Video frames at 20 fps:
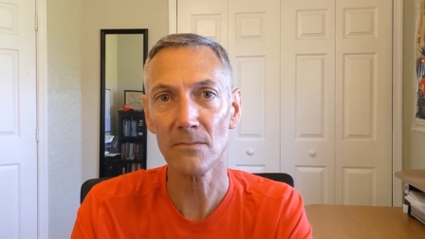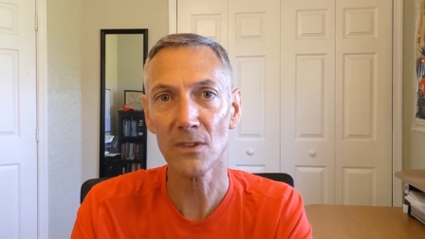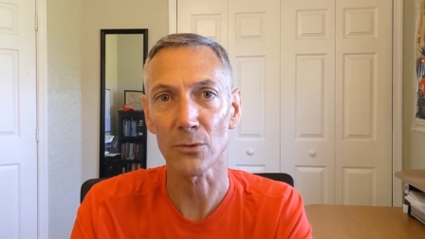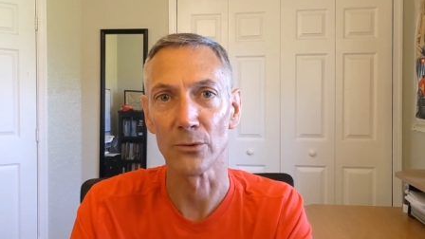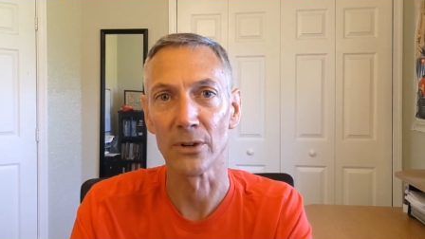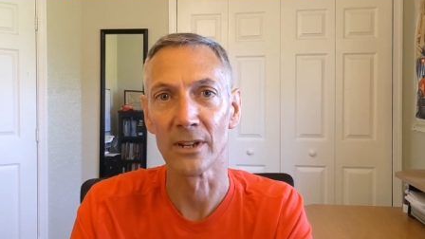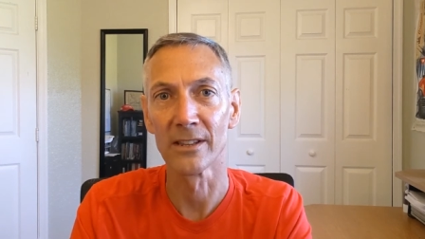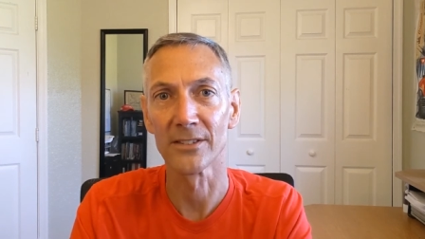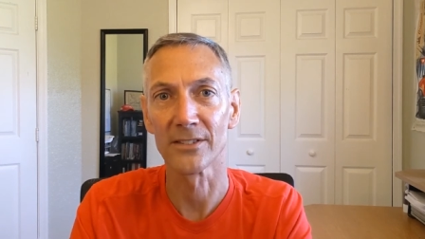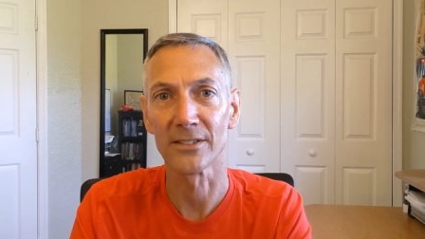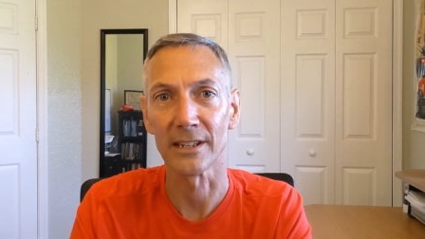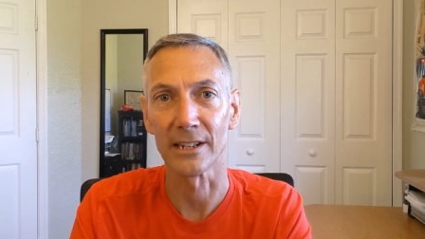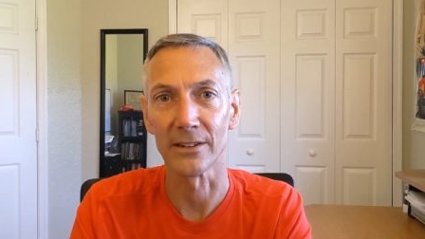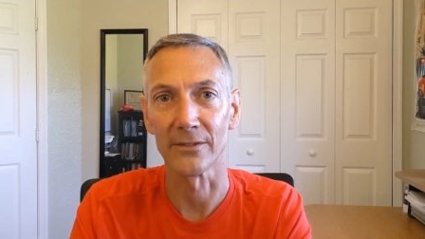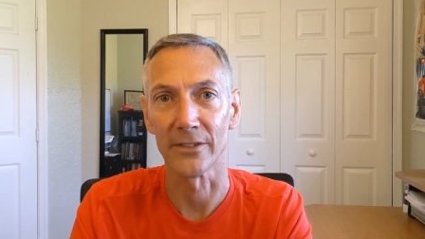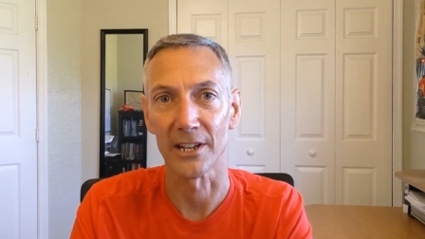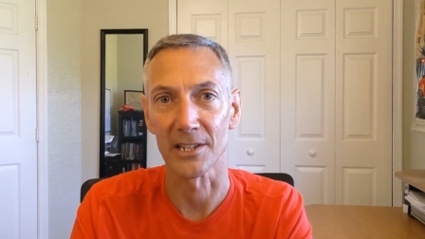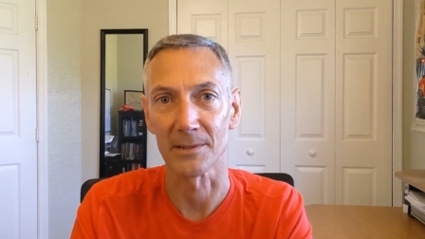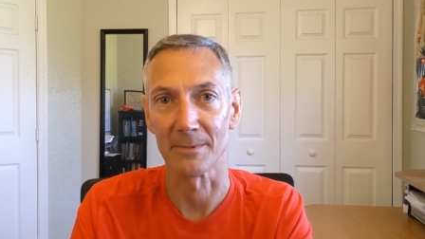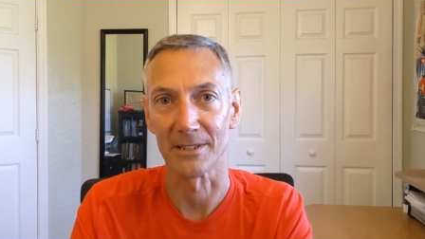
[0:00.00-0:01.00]
Real estate
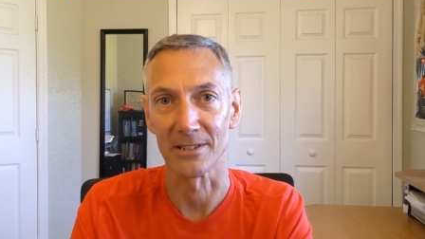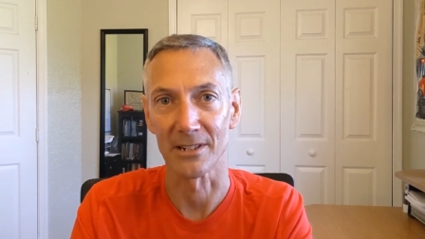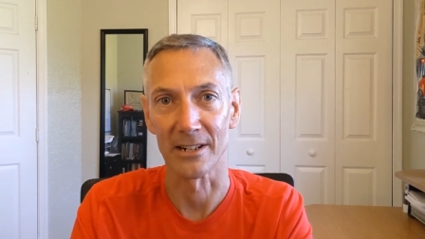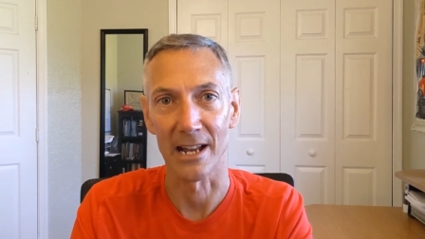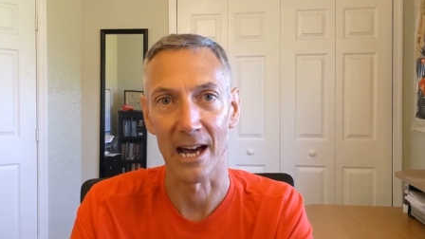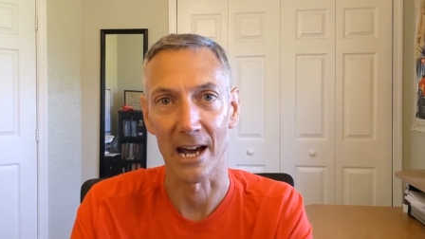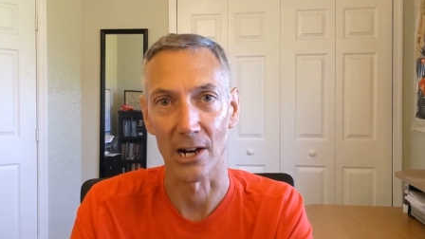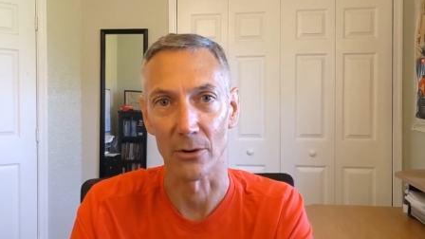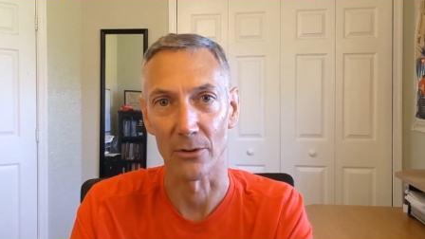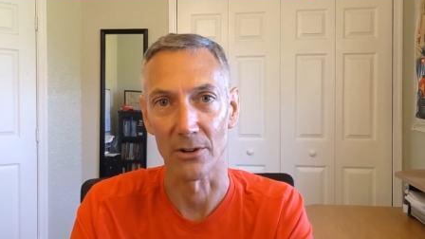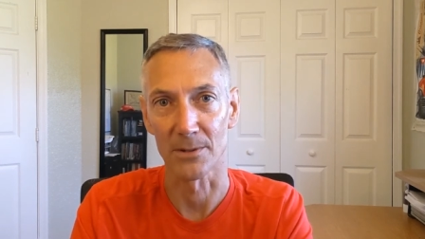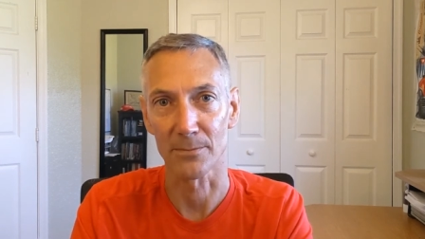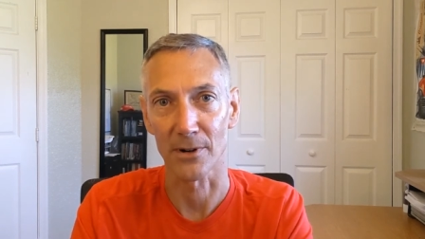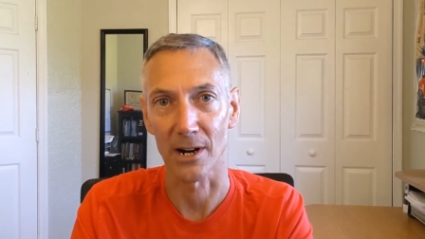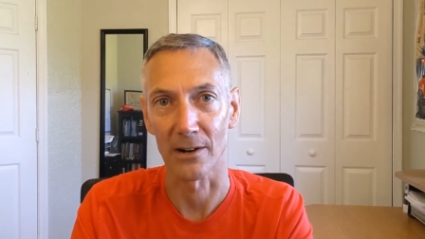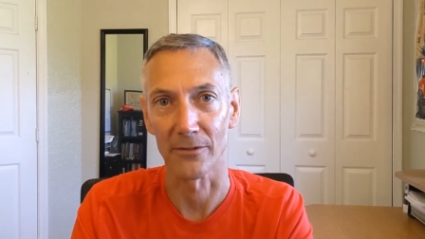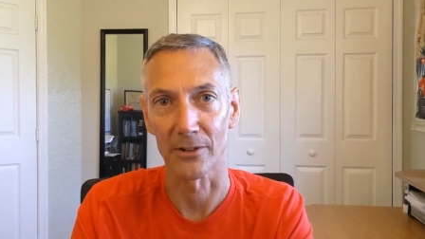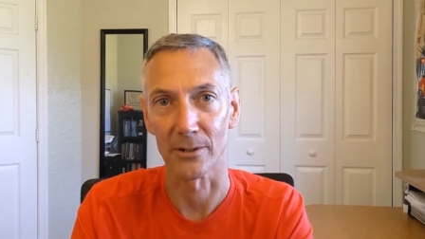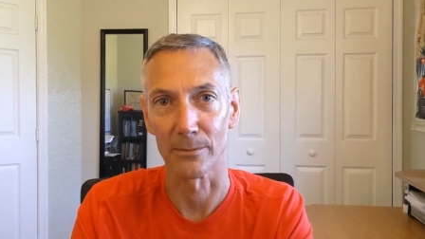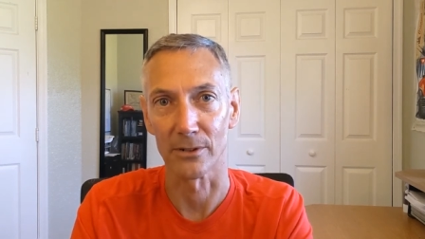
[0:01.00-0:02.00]
investments are not always
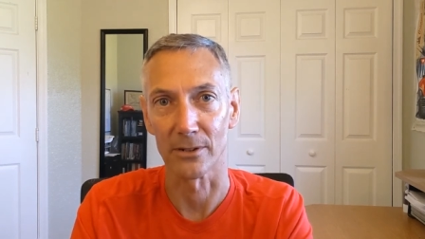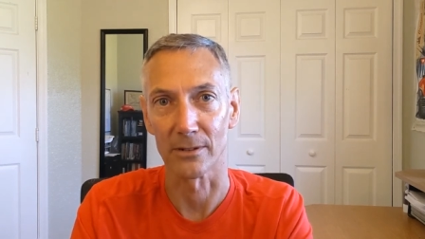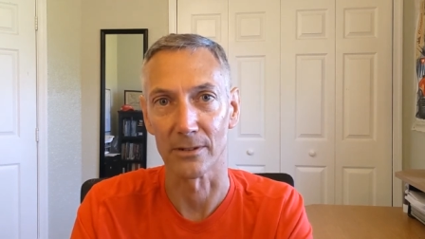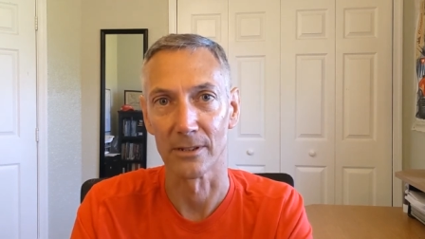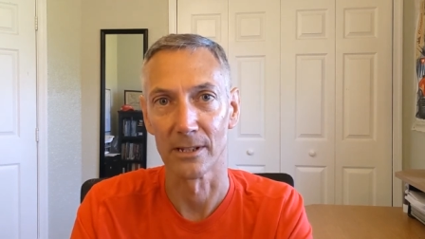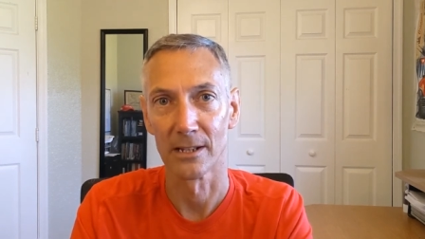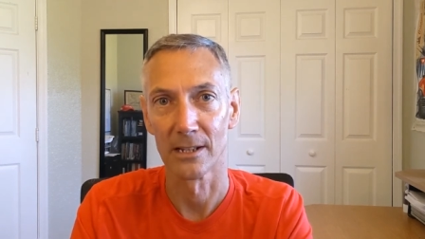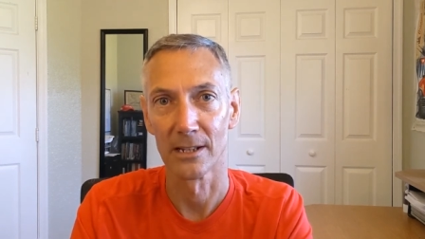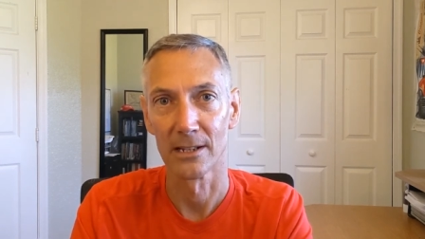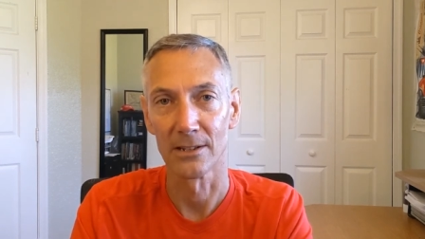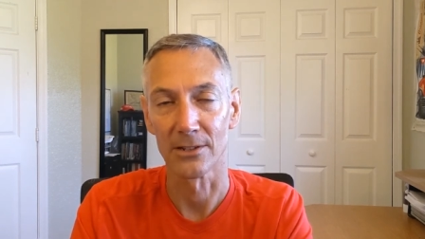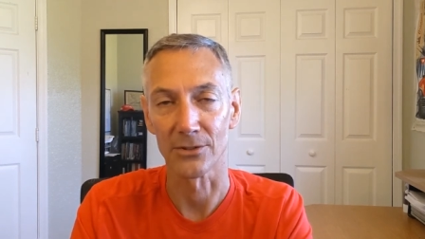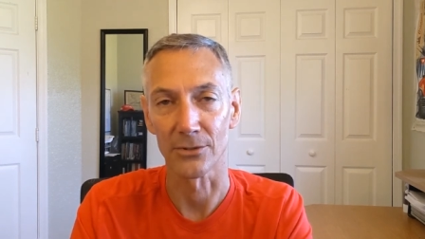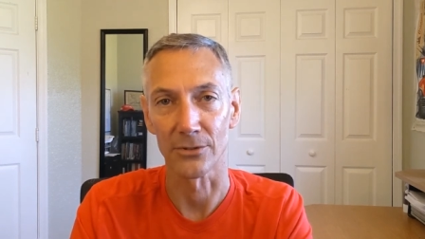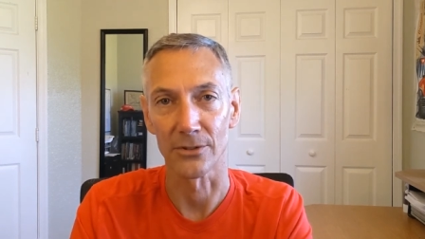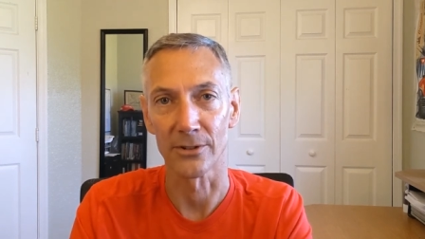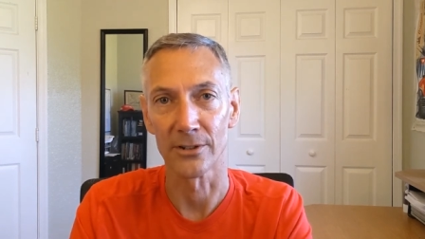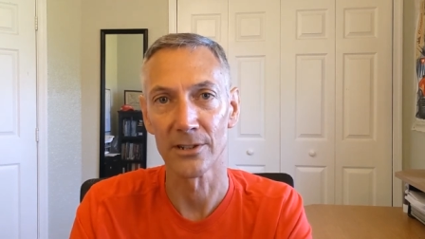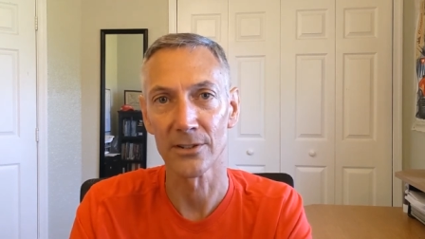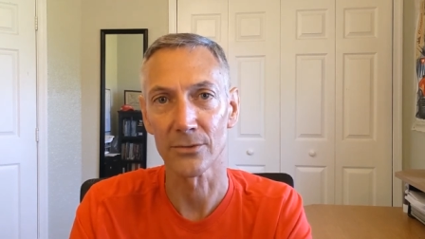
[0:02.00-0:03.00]
profitable. So
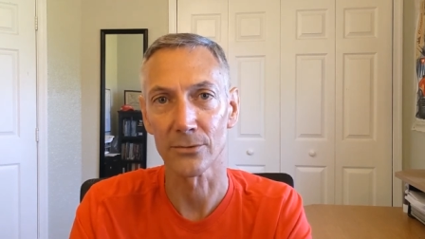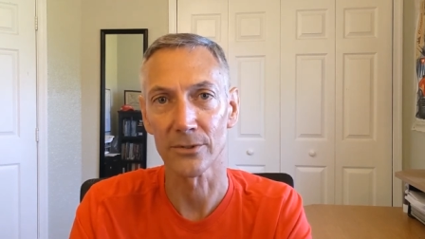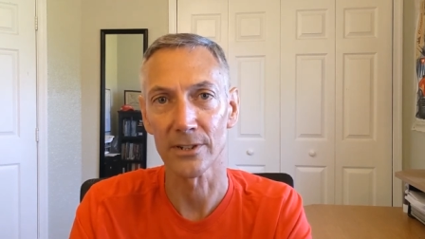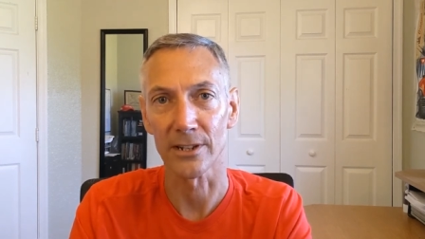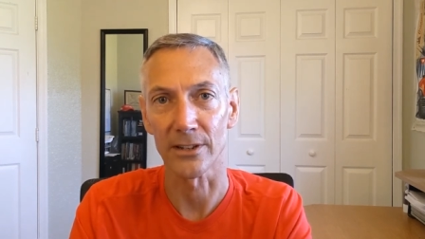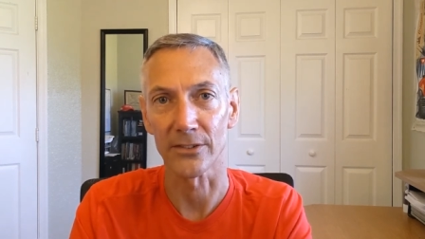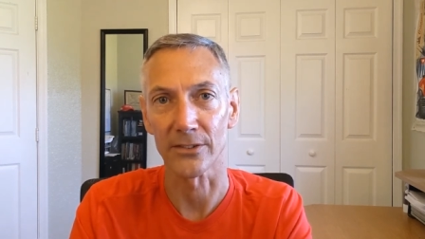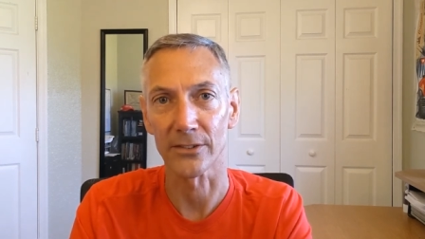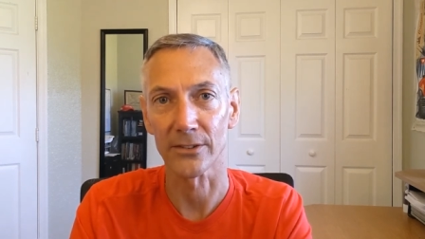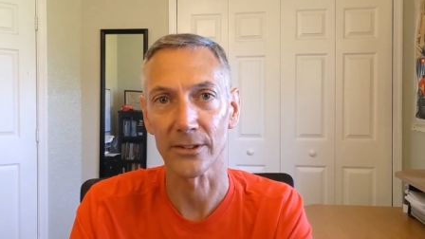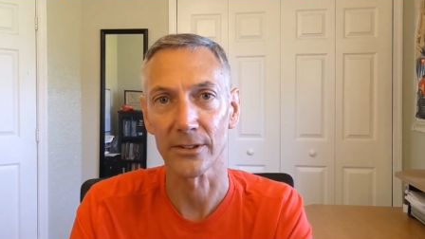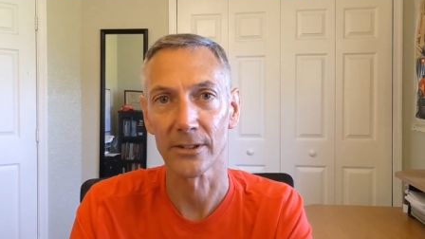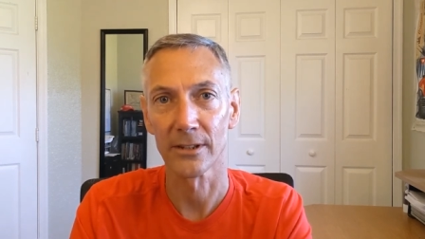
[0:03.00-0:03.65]
there is risk.